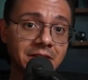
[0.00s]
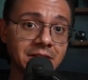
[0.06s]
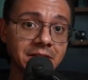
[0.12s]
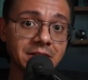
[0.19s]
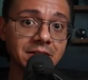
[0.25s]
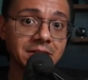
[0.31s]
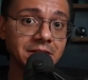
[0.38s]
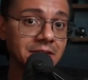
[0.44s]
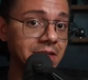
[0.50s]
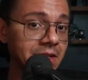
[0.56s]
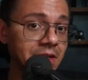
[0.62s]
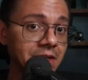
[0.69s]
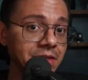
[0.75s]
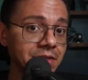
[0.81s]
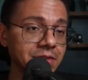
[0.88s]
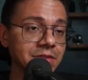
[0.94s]
and
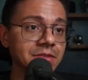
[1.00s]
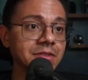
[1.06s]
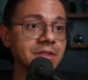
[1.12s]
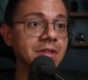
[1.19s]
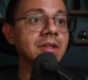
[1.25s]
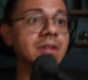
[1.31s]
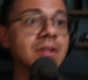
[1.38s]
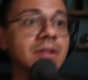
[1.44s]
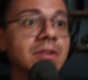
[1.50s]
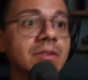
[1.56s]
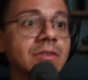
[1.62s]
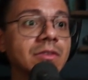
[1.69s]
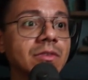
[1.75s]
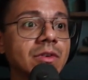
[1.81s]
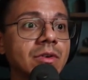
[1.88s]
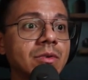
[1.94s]
others.
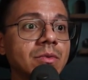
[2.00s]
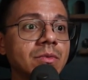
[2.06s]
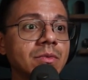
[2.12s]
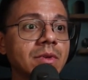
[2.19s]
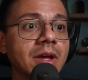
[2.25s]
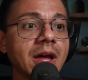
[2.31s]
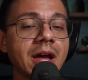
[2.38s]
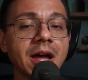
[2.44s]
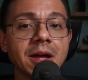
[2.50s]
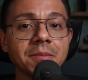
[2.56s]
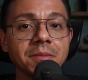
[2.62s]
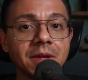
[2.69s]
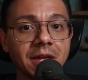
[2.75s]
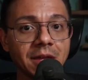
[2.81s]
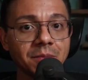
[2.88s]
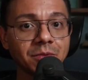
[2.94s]
So
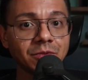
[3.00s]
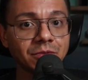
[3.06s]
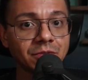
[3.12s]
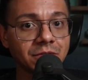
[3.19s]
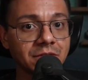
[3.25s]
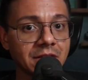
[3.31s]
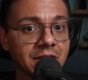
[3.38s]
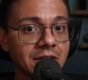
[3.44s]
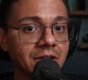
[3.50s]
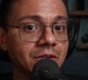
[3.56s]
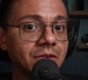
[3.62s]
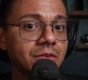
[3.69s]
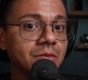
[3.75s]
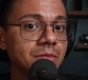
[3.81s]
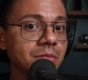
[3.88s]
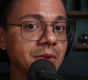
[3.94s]
I'm able to take
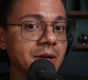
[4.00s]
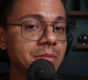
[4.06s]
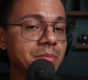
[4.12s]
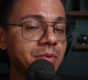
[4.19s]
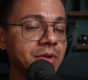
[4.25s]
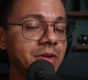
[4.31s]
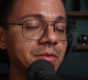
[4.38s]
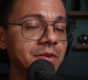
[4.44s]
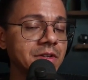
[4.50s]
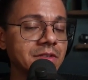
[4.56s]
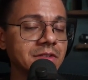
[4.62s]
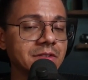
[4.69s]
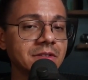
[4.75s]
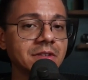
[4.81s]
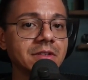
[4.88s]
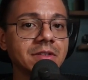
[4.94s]
my
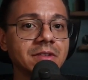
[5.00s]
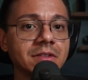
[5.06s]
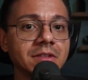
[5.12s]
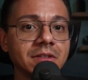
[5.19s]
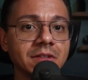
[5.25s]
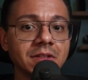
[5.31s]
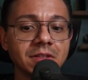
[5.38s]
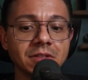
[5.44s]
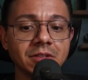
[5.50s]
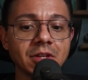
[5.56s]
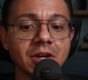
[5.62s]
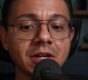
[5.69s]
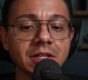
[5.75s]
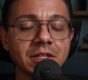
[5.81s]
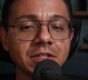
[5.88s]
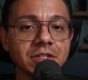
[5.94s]
previous
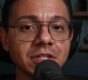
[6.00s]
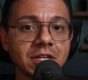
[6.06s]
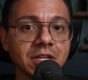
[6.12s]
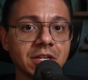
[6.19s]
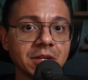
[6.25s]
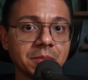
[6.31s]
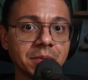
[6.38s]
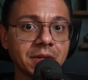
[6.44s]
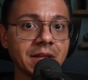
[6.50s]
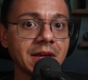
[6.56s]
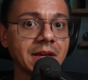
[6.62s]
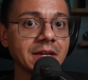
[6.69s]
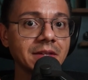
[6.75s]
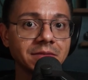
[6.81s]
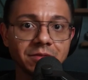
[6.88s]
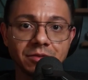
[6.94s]
knowledge and
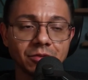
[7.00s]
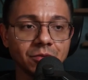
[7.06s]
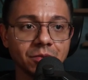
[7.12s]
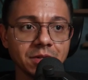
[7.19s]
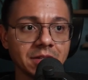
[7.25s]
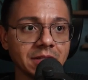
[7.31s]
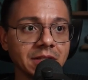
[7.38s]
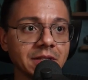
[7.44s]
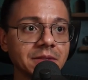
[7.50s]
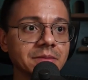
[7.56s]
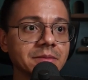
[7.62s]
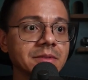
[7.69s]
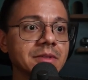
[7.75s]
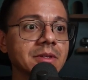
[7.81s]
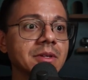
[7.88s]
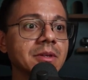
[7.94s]
apply it quickly.
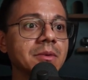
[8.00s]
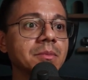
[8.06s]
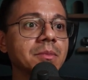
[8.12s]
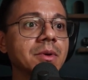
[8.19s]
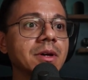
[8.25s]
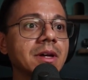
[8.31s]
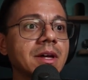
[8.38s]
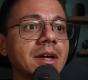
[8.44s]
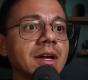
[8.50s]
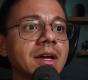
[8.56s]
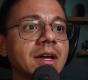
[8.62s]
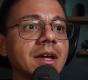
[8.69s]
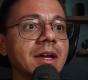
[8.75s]
But